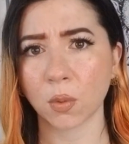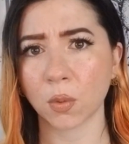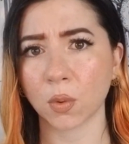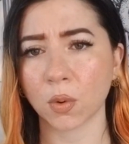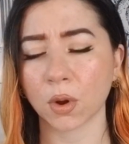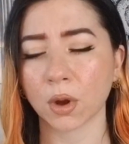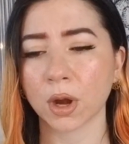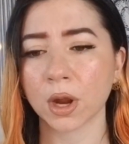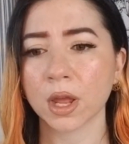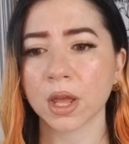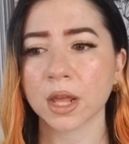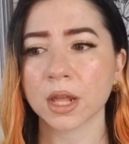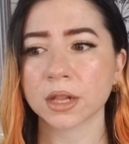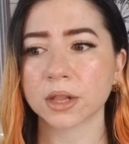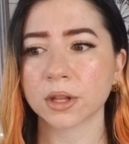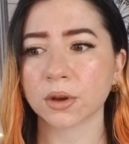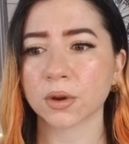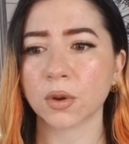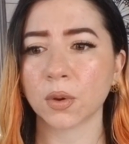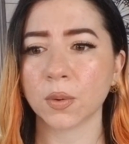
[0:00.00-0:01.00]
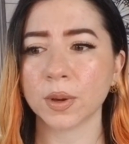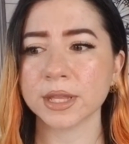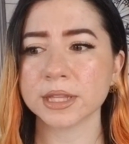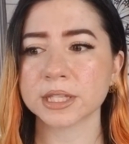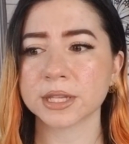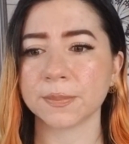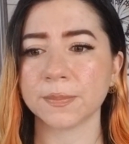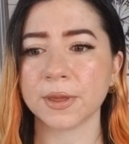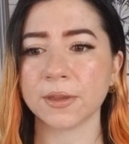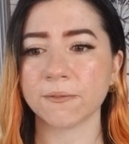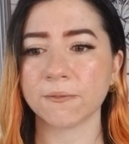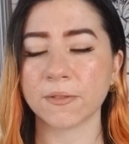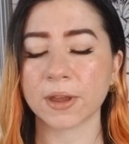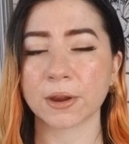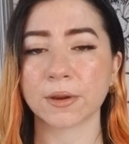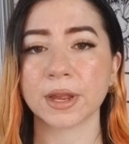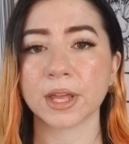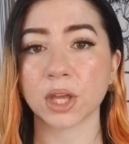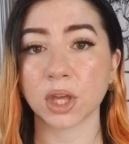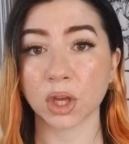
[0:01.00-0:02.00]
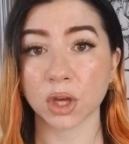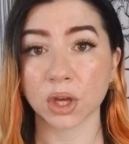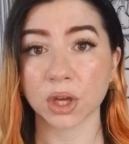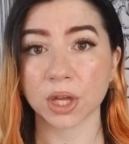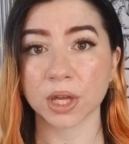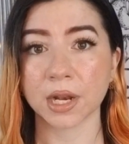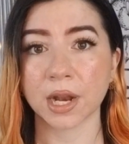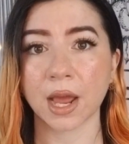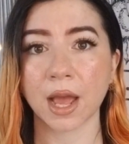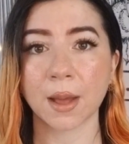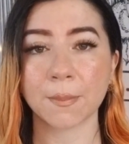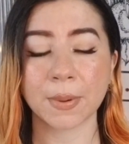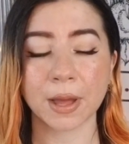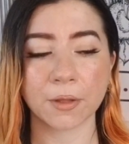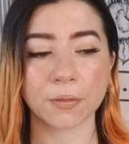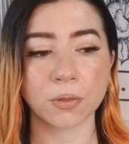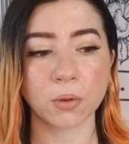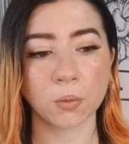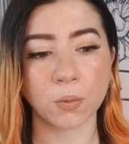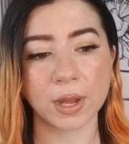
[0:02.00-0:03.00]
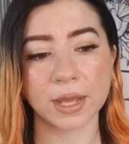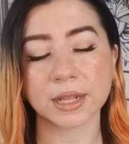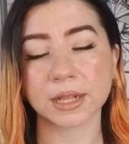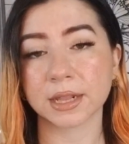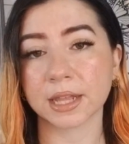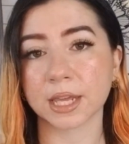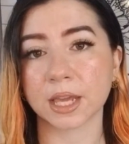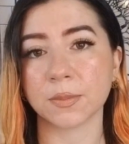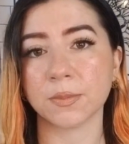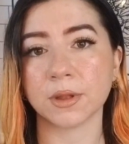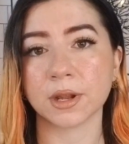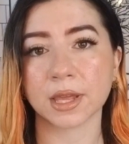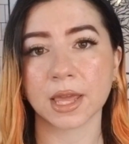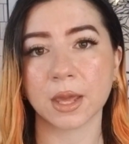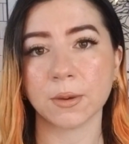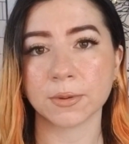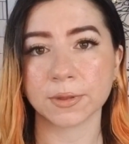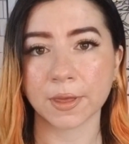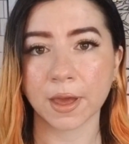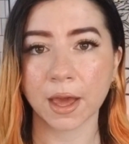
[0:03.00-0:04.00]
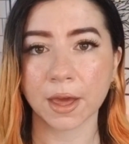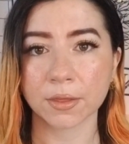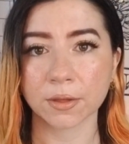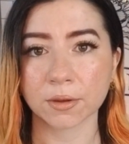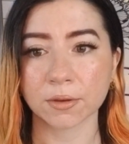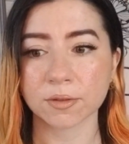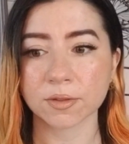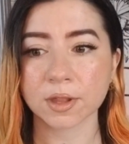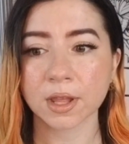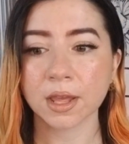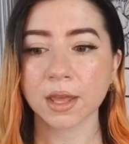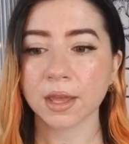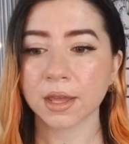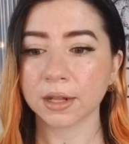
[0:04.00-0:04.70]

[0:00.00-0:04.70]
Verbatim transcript: or they're going to be very good about the way that they communicate with others.